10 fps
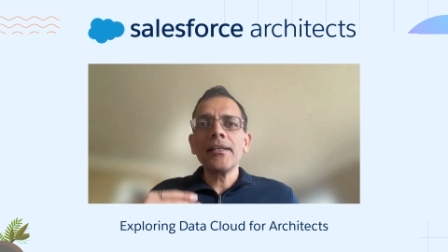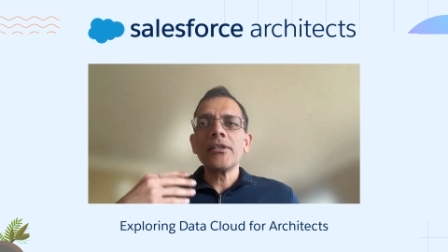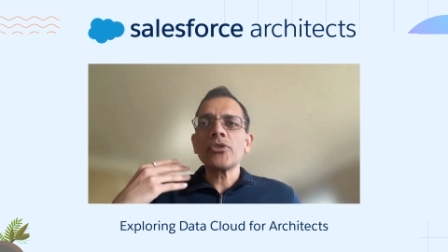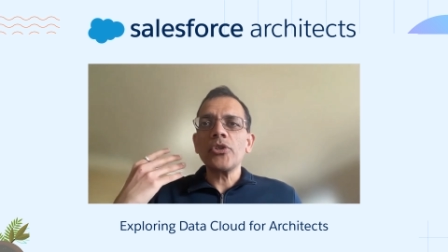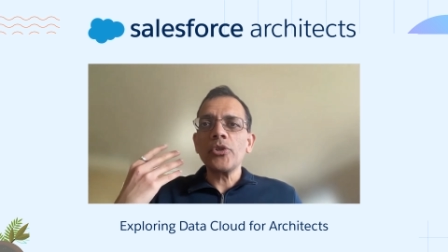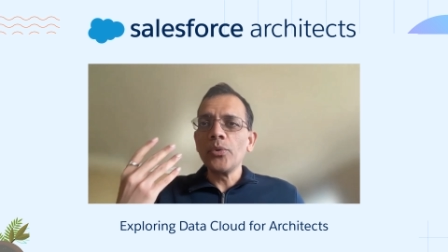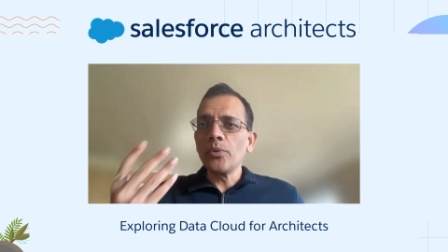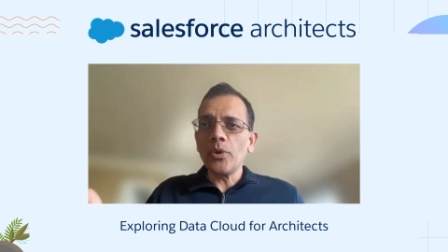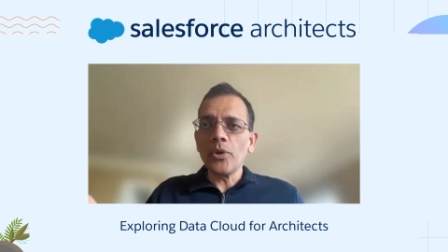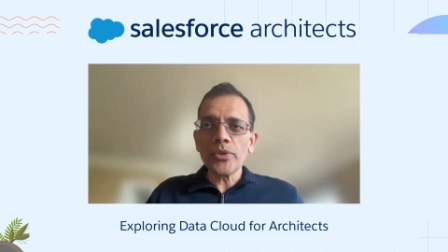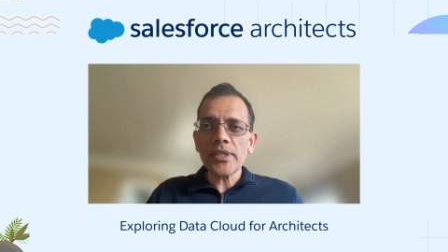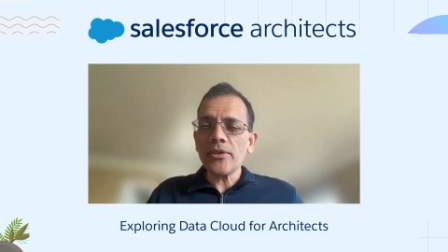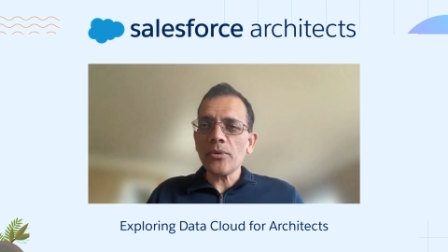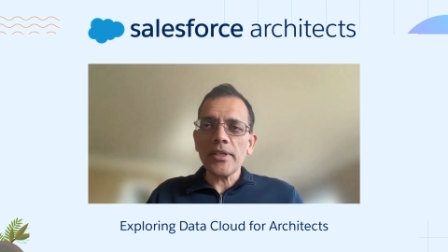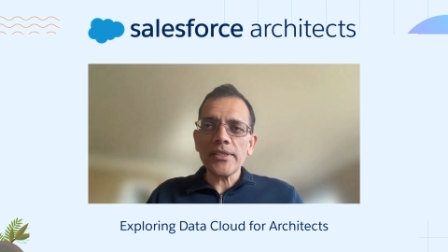So you lose
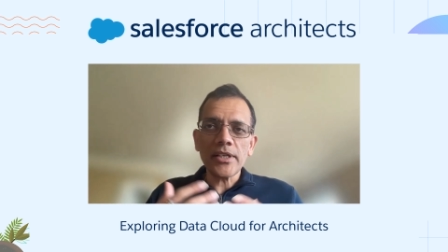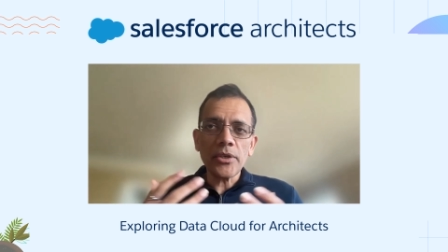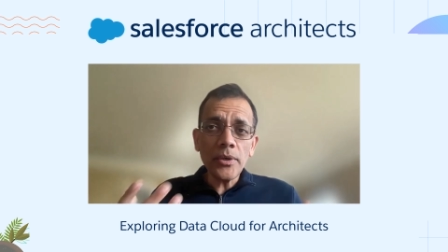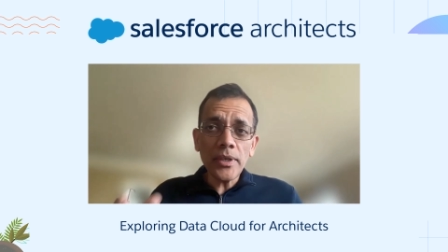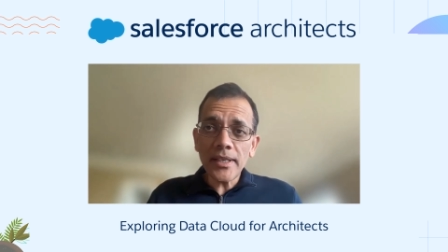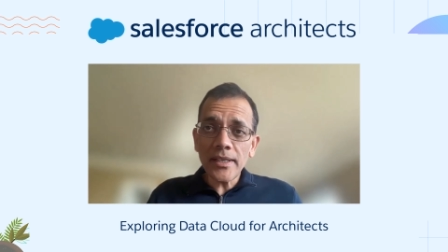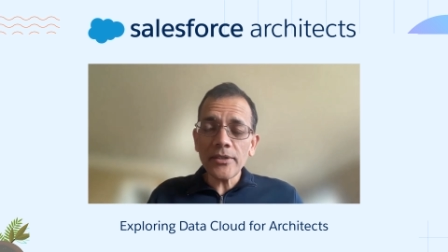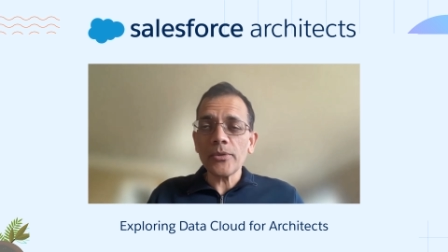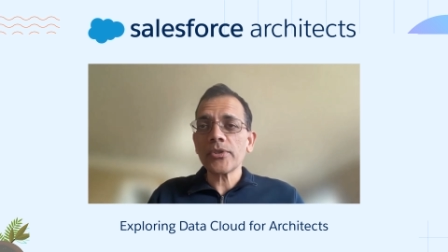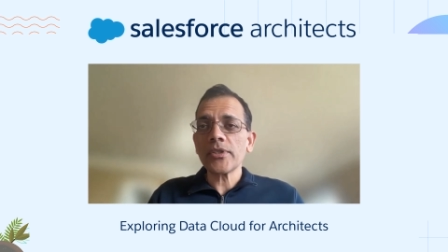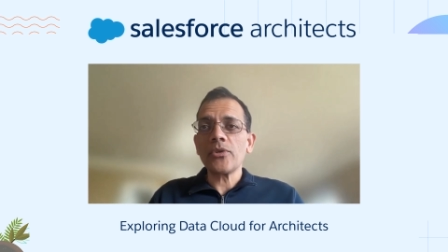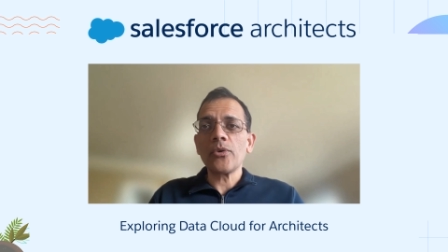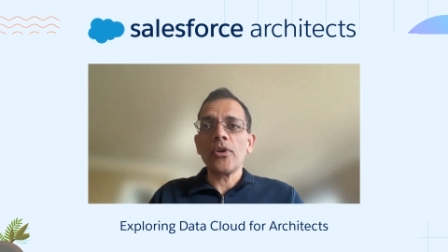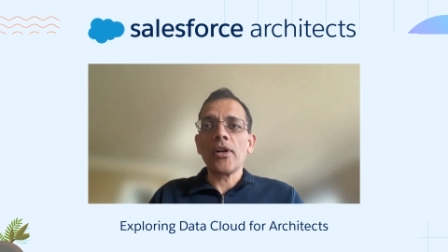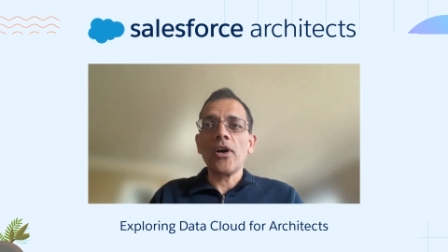control on security, you lose
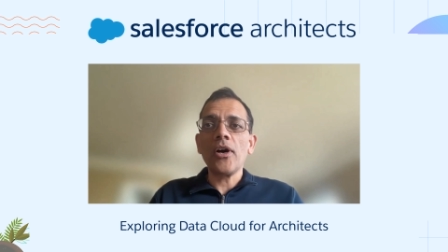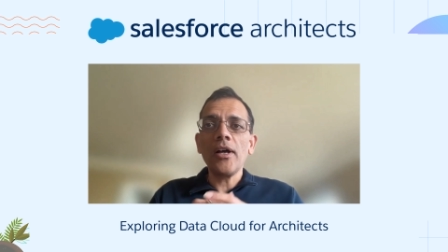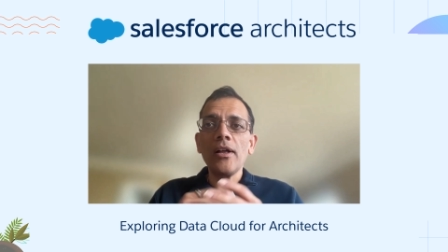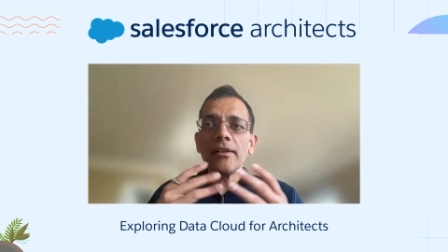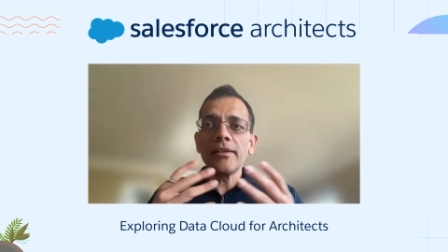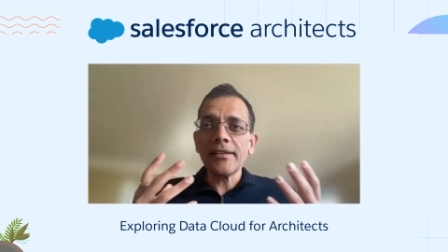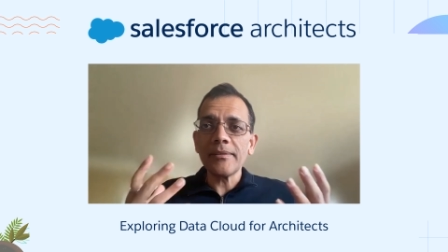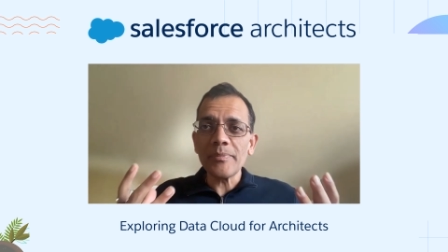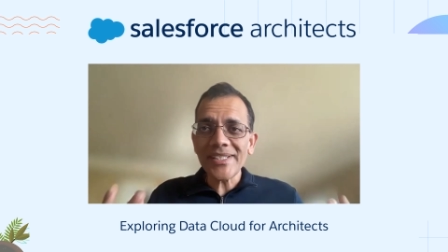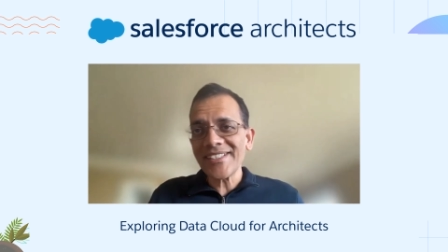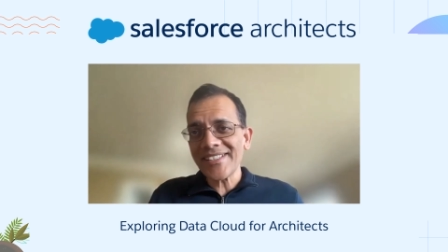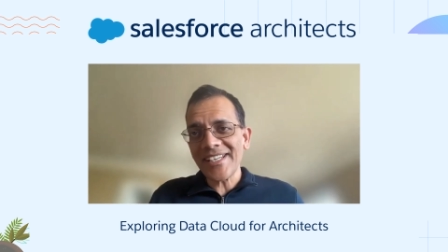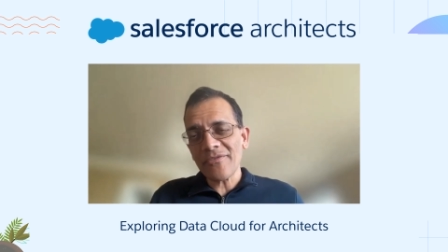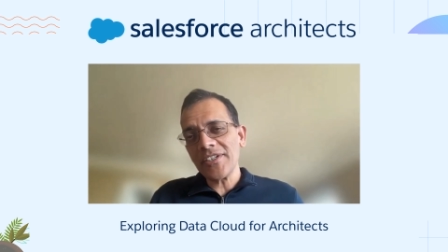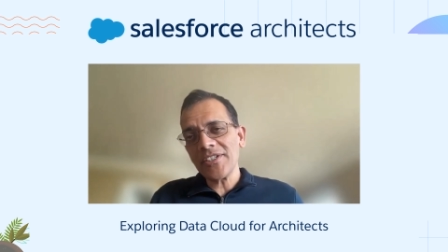control on all the business
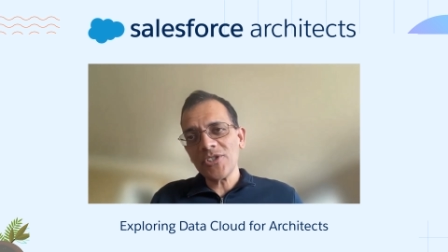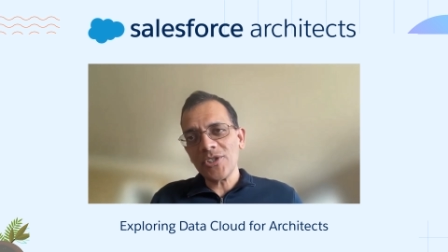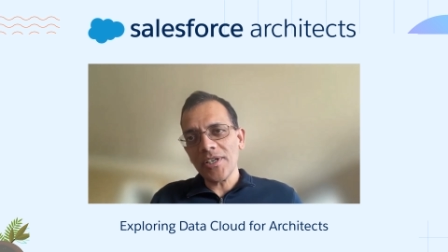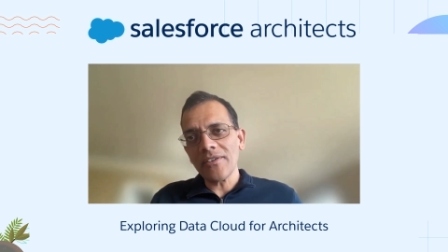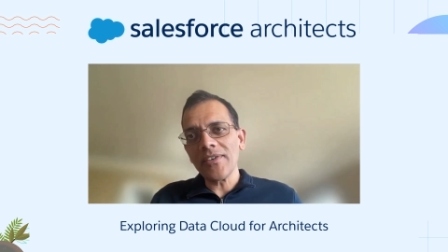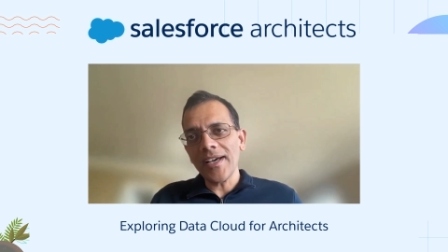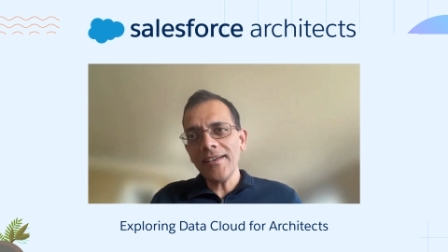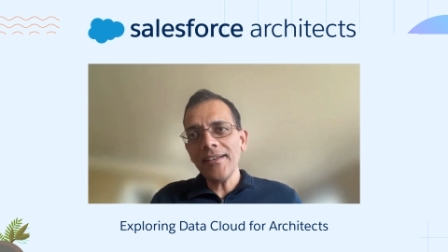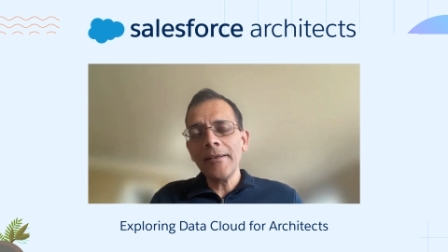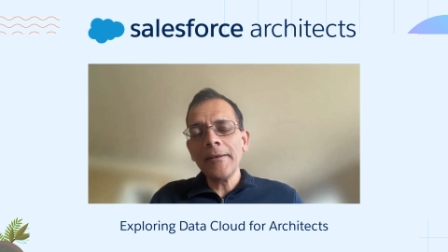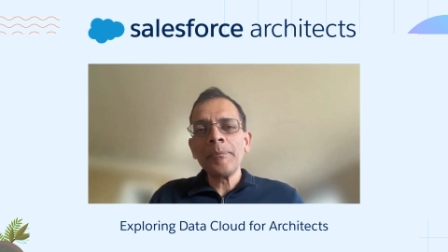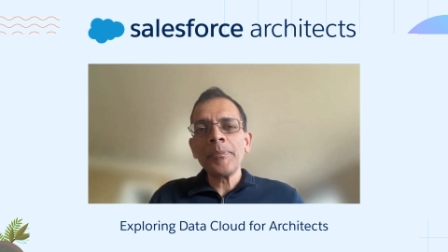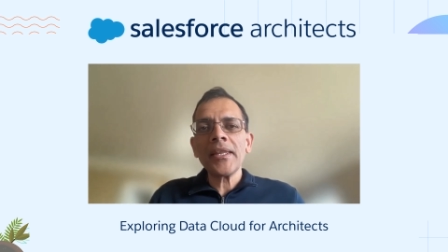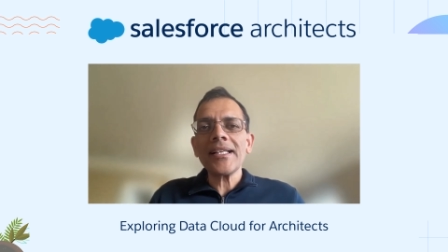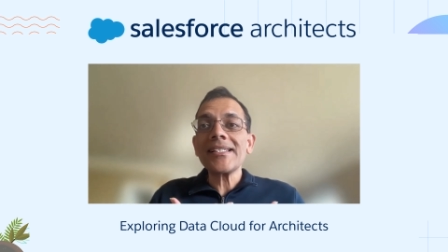definitions you have done
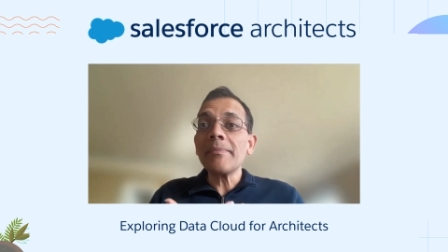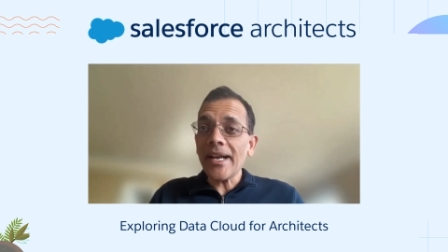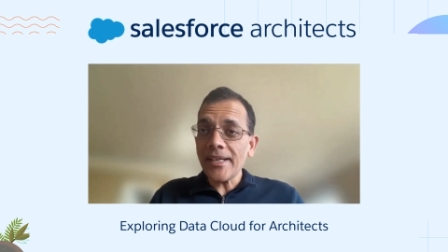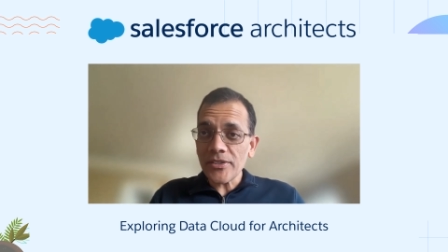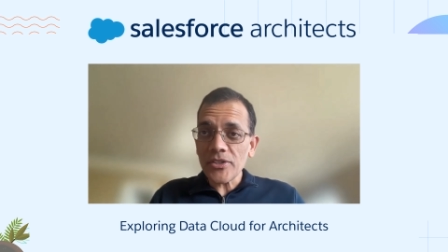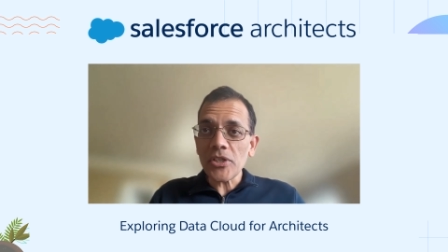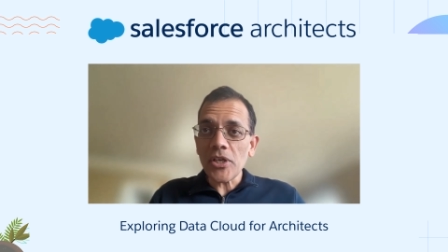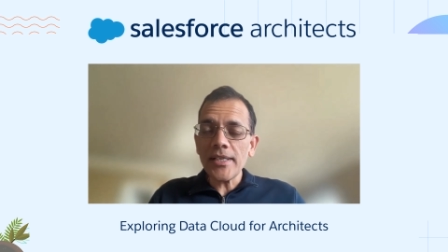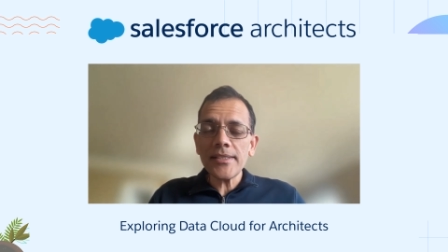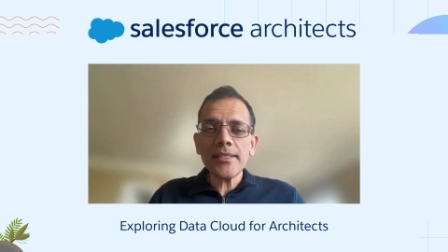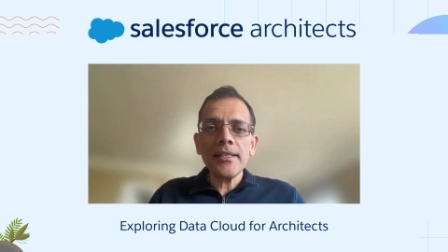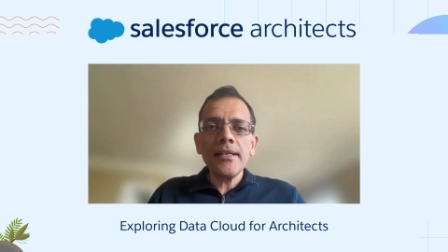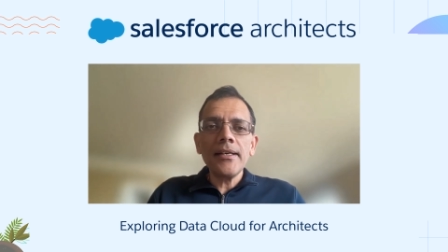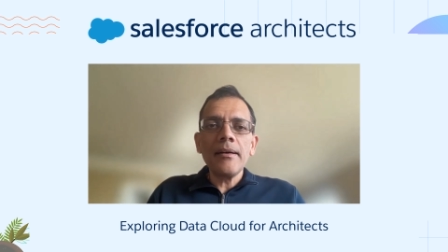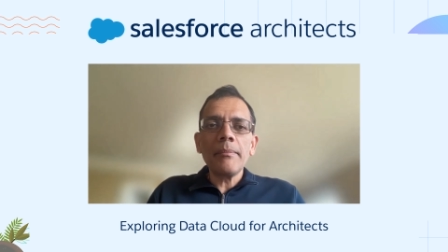that semantics is lost
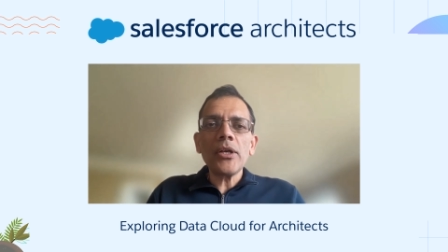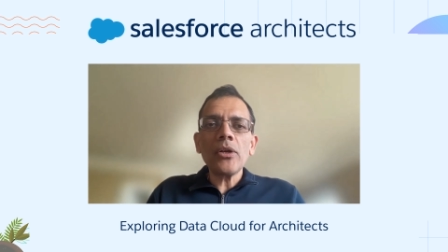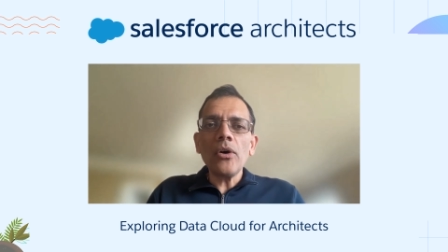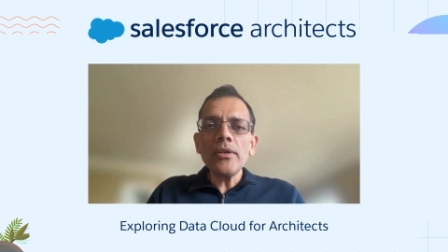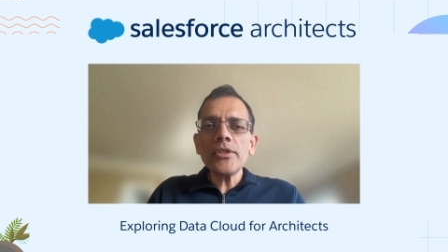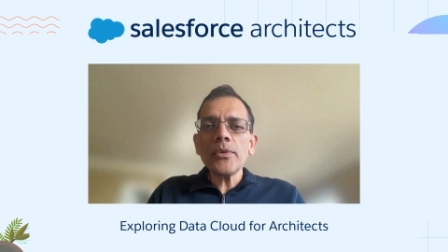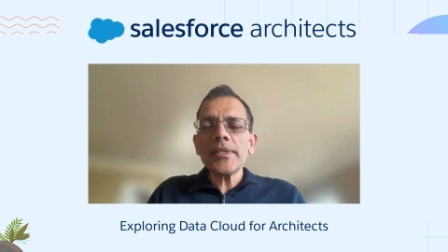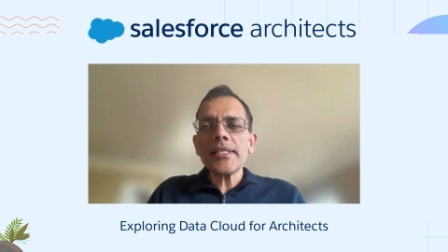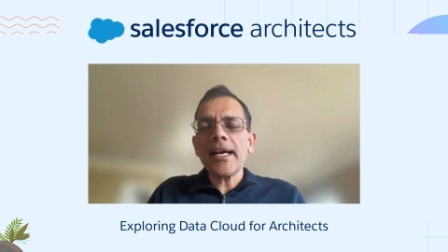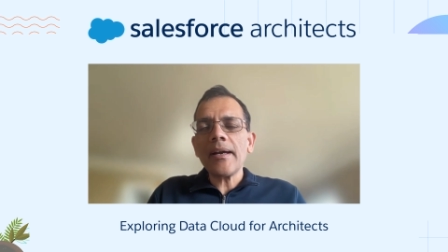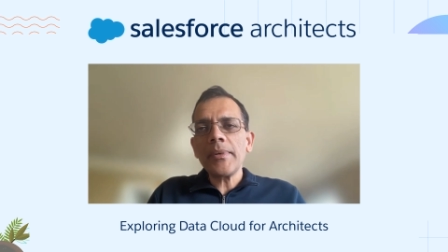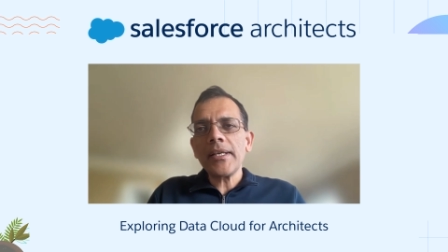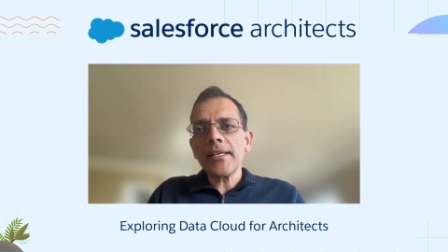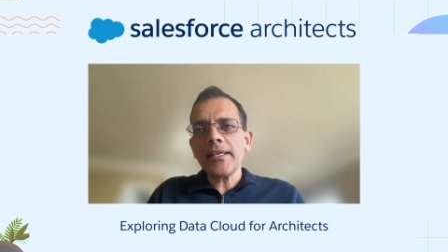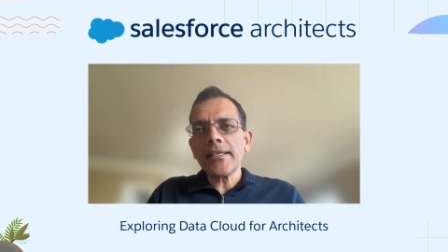but also what's
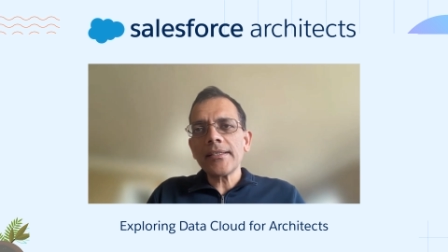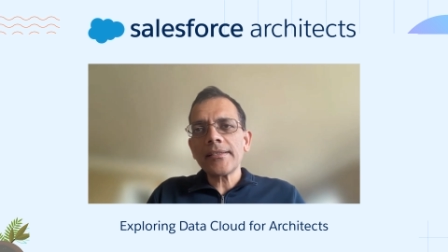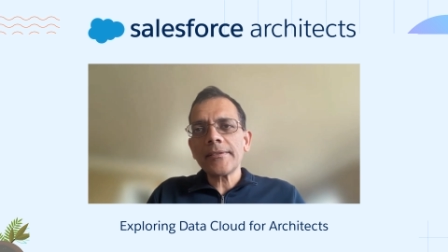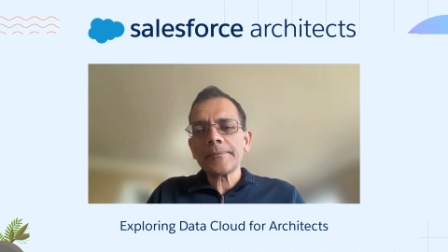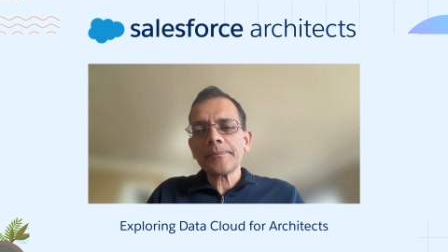happening is